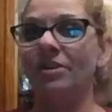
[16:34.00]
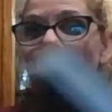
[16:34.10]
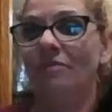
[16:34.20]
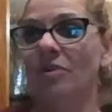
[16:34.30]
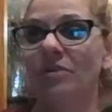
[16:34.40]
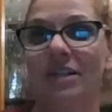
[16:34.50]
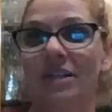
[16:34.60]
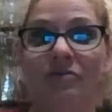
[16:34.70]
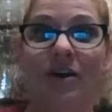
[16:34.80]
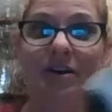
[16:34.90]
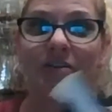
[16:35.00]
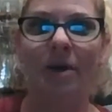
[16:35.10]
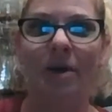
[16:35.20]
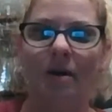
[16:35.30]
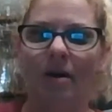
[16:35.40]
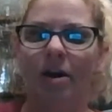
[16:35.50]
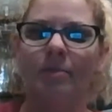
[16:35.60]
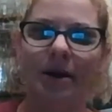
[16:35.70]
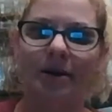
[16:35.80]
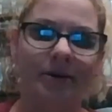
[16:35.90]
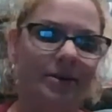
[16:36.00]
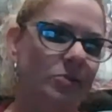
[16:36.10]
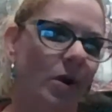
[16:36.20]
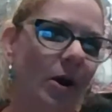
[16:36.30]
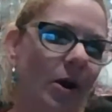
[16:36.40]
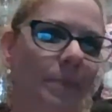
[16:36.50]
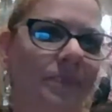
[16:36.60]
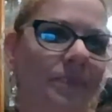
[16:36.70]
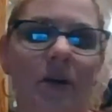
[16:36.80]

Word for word: do have those in the front of my ARC binder as well.